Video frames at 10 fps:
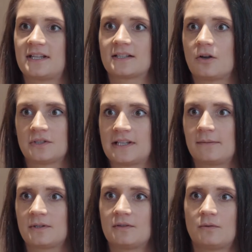this
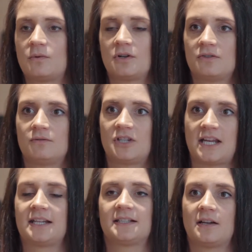concept. I thought, what a
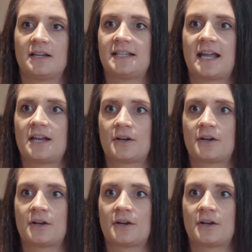genius idea.